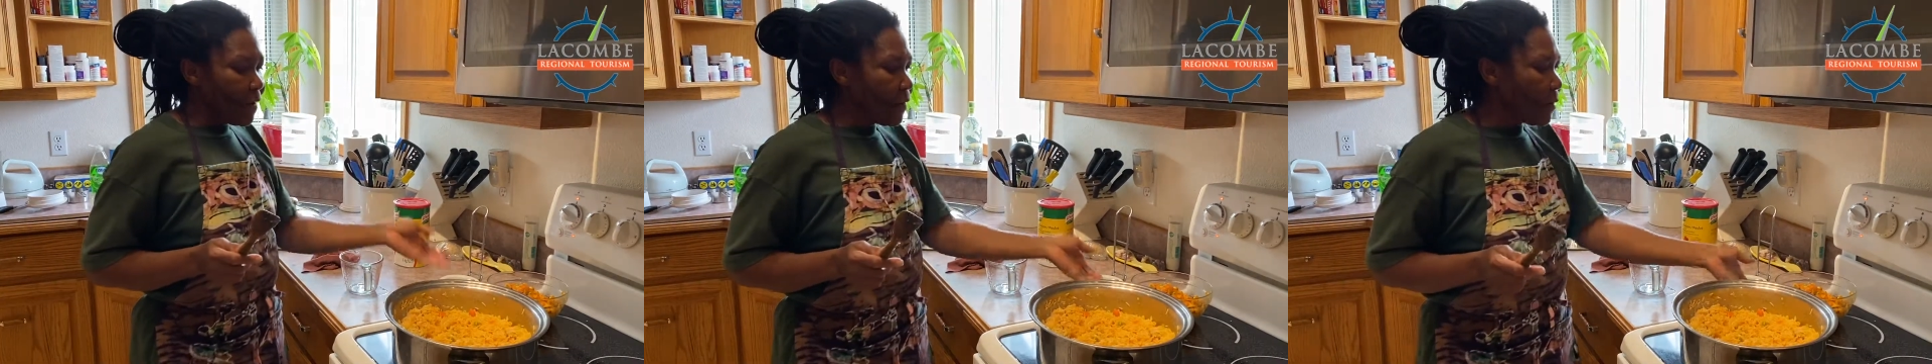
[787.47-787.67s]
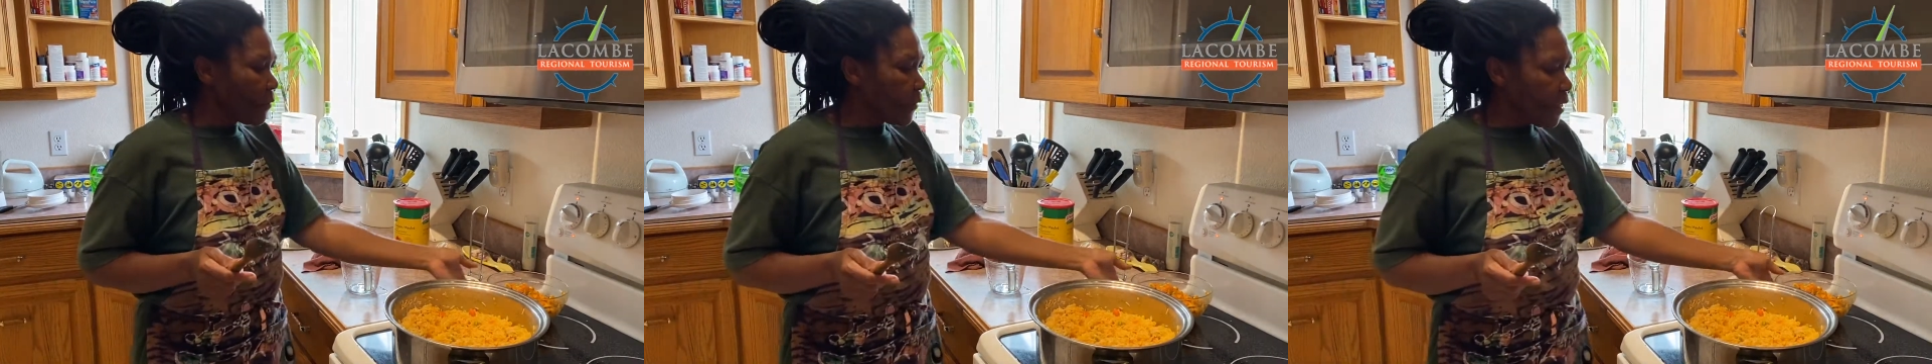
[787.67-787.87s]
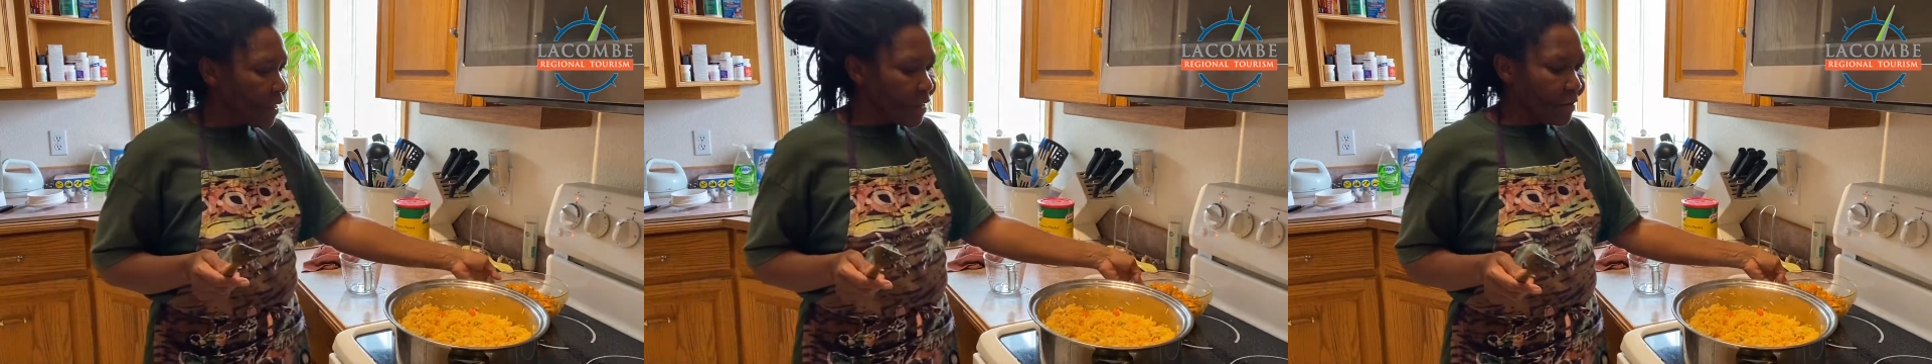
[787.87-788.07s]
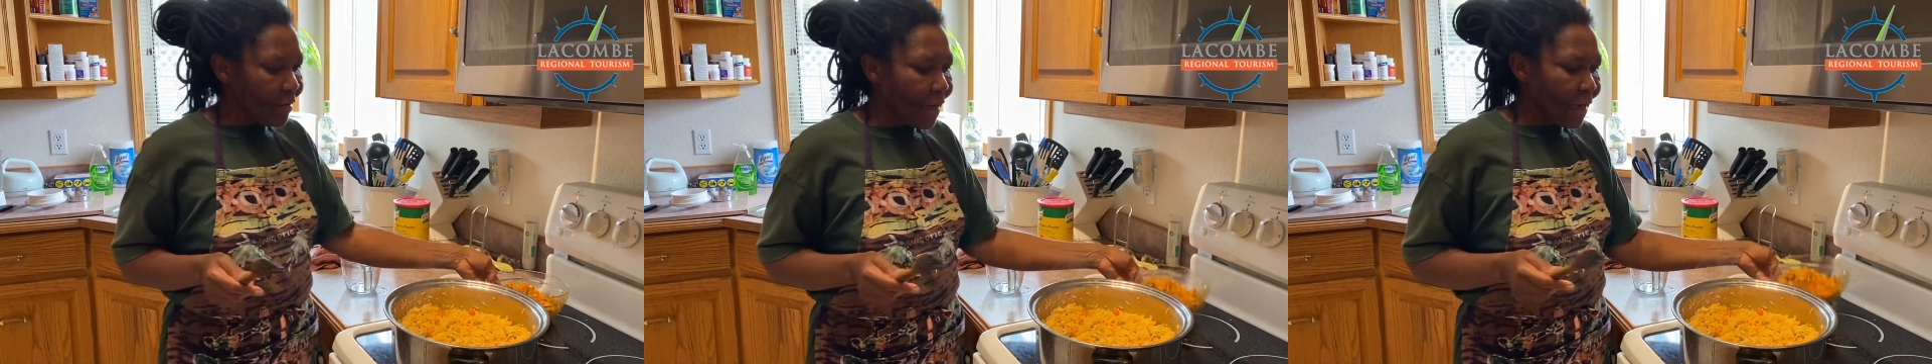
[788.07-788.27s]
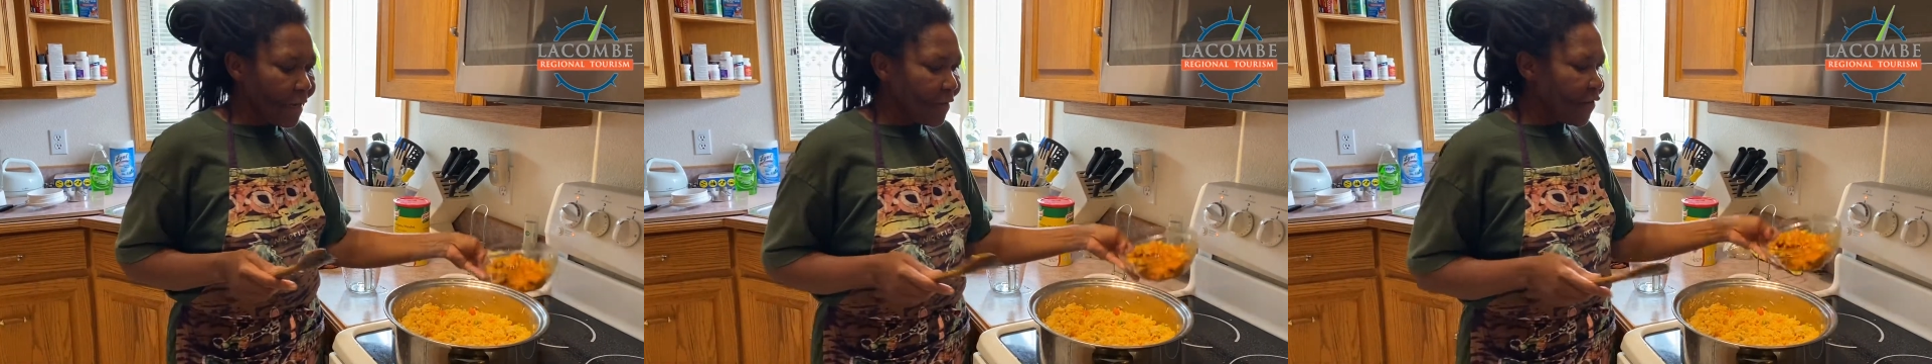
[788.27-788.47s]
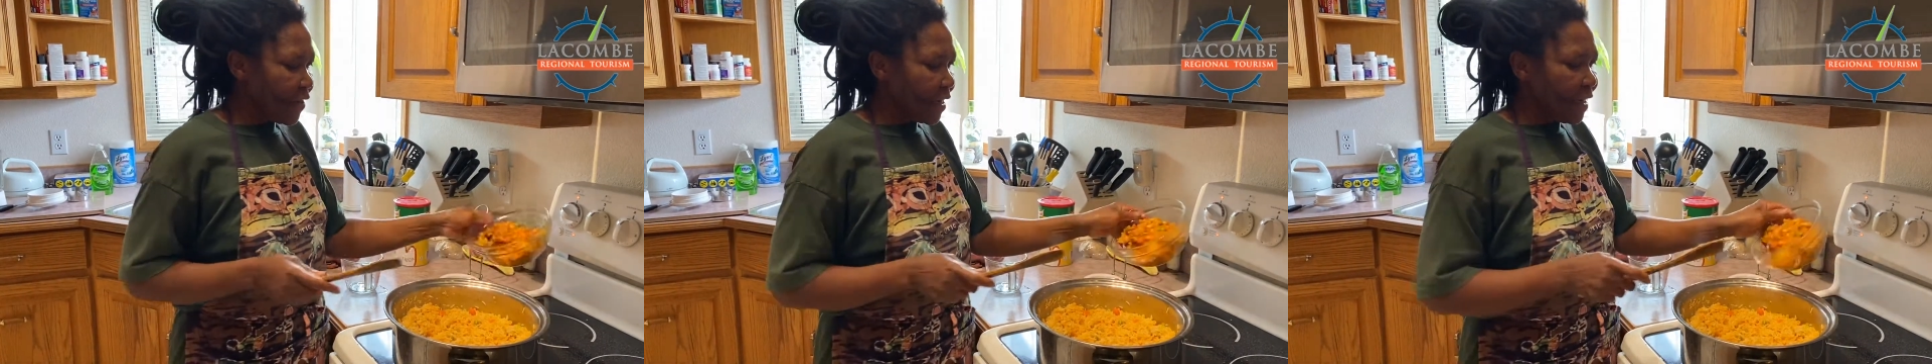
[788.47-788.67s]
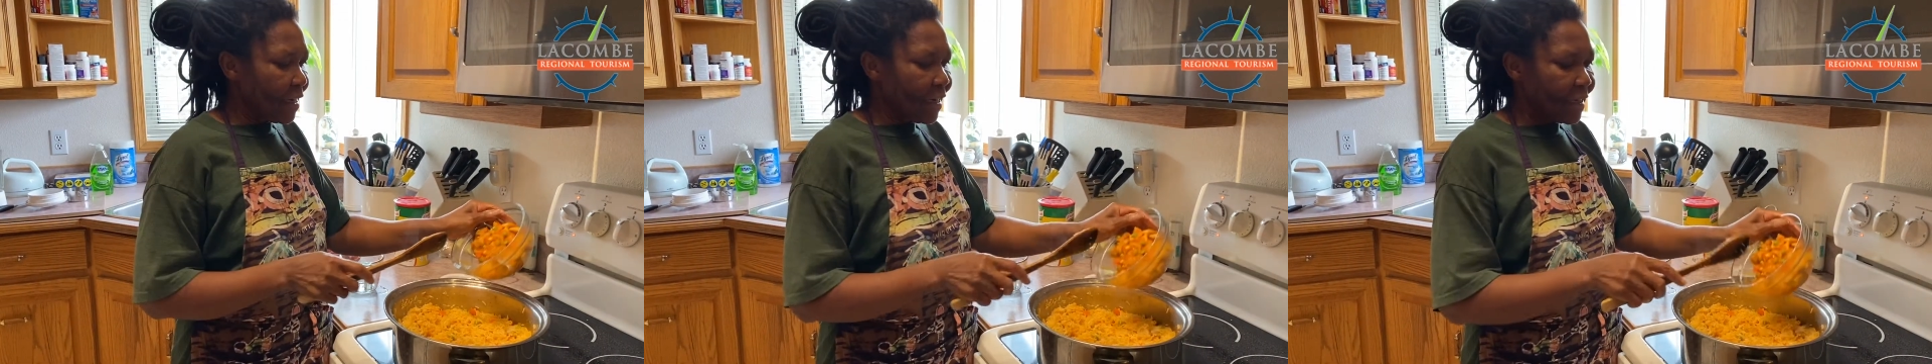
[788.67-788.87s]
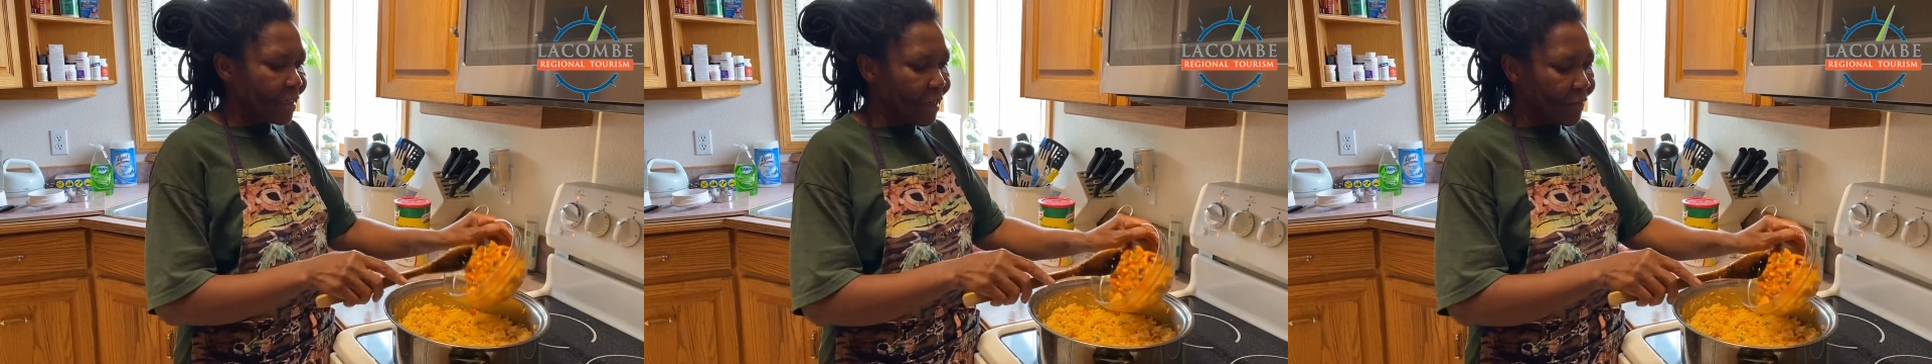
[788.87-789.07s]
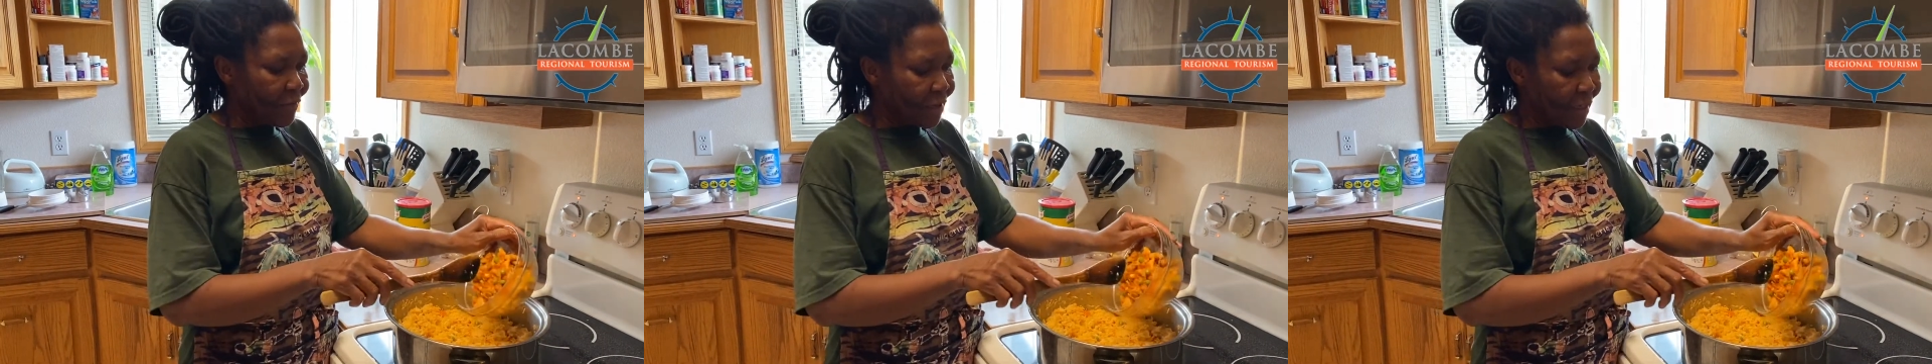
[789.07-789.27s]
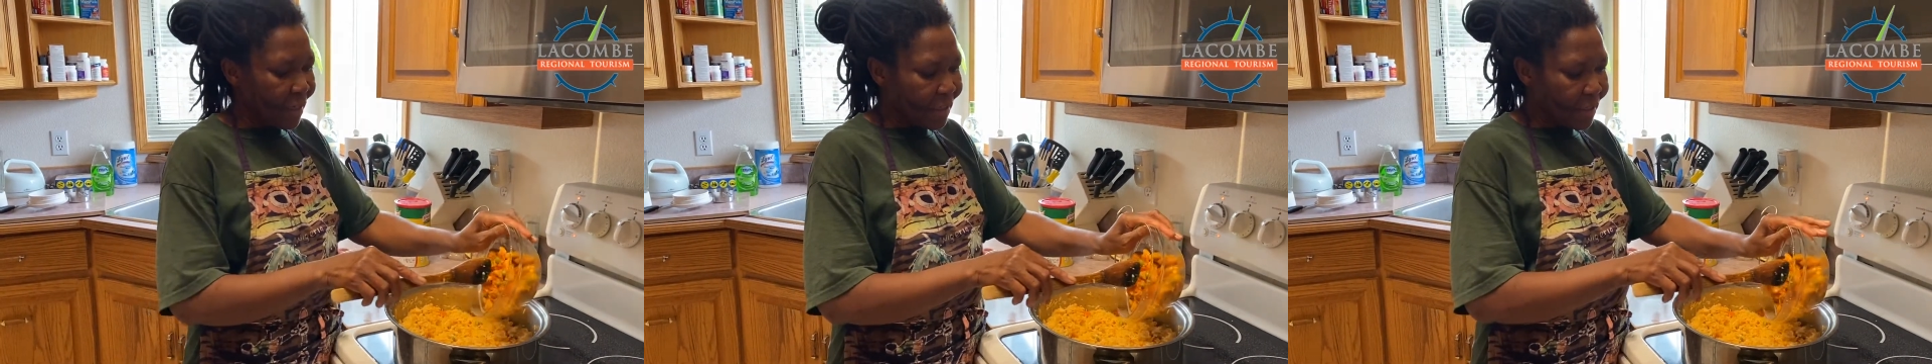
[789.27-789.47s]
I'm going to add the chicken that I've
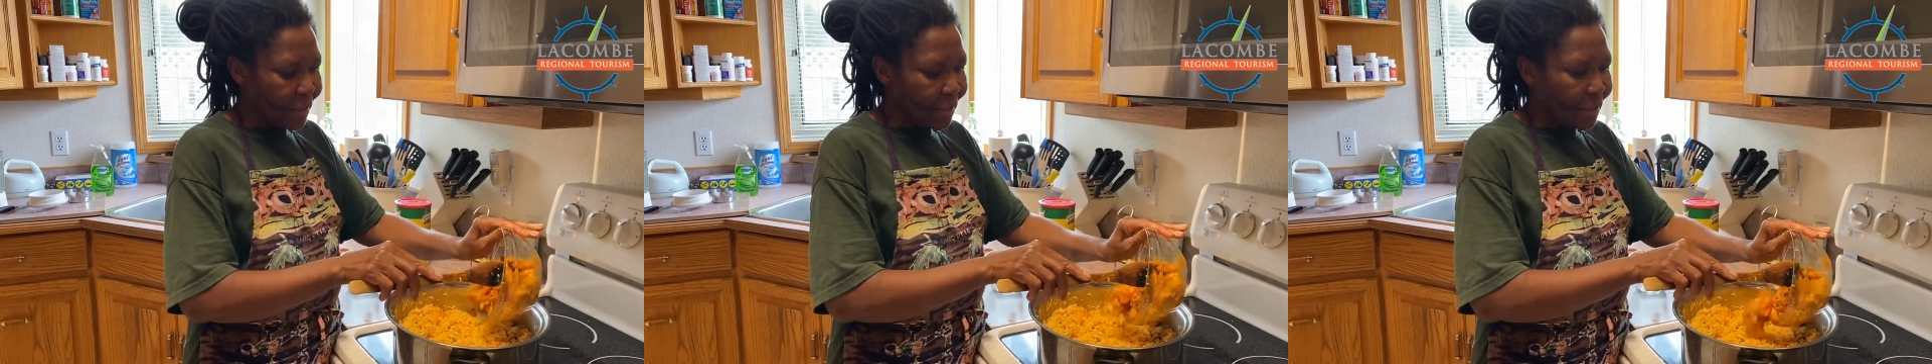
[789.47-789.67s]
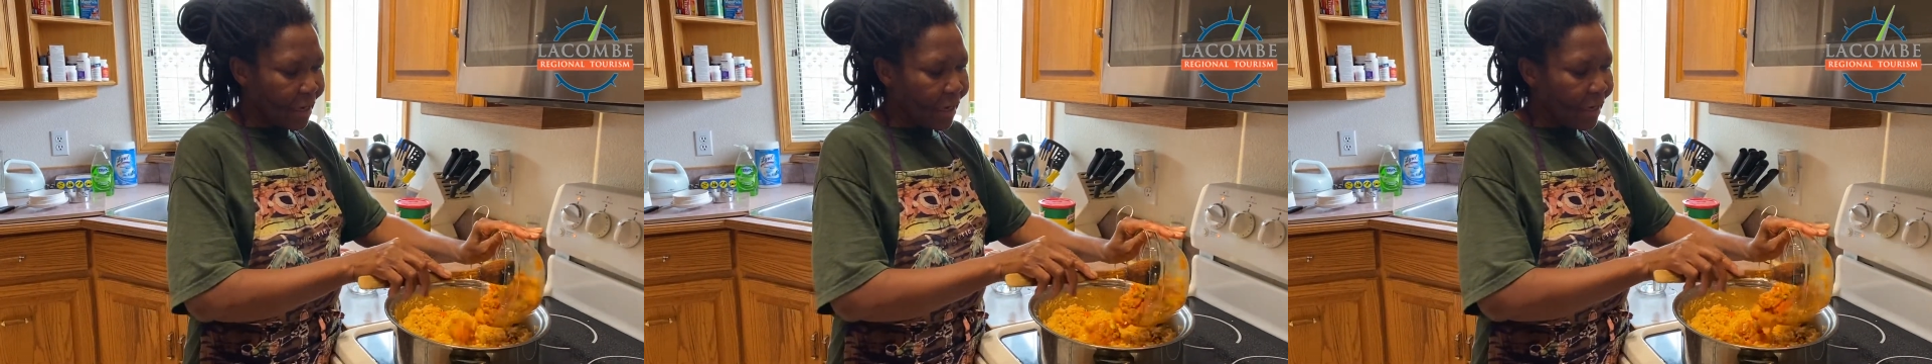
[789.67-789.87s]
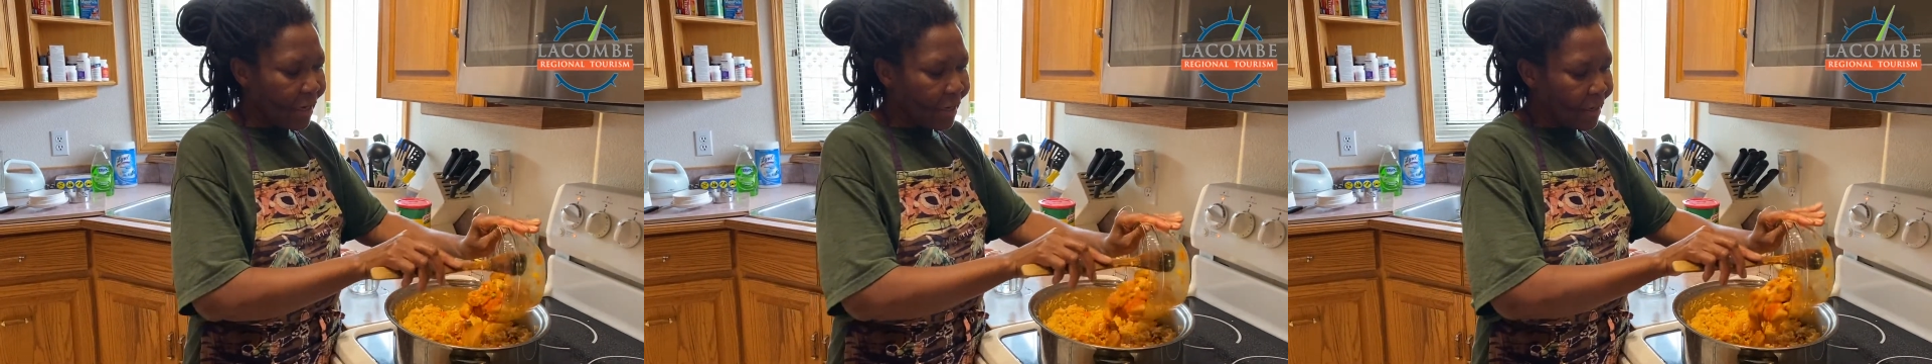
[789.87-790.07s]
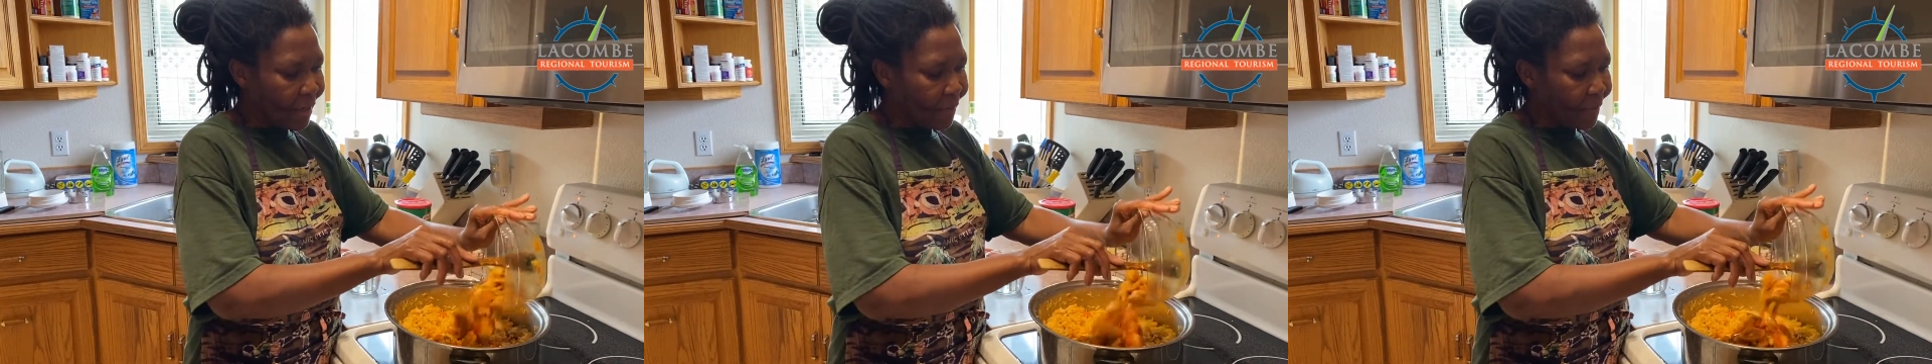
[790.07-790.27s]
set aside.